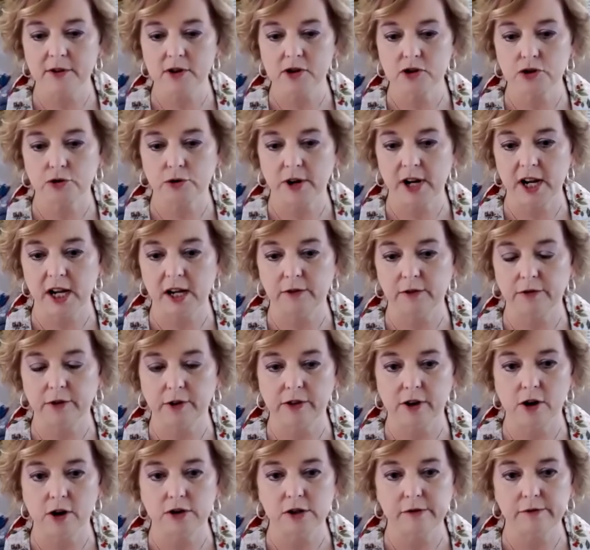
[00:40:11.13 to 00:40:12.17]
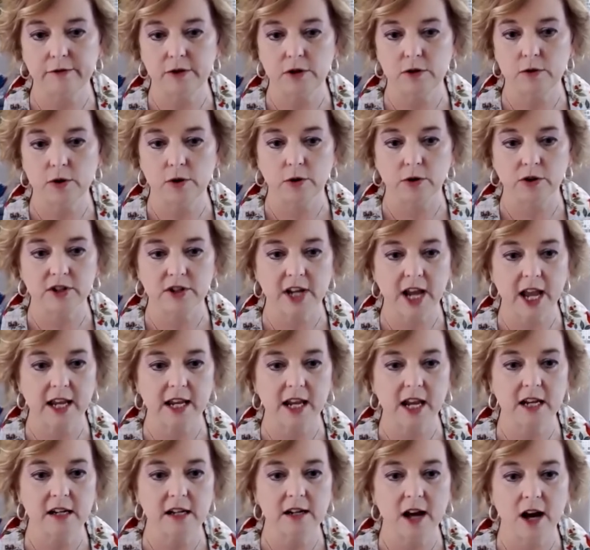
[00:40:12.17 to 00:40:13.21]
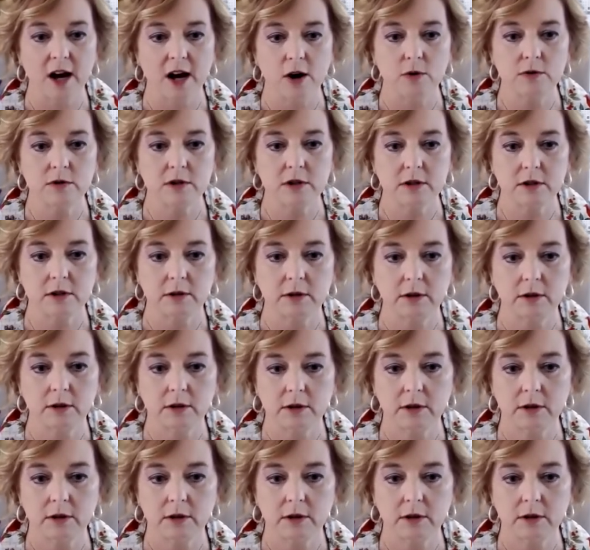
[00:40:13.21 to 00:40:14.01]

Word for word: the screen for those of you who are taking notes.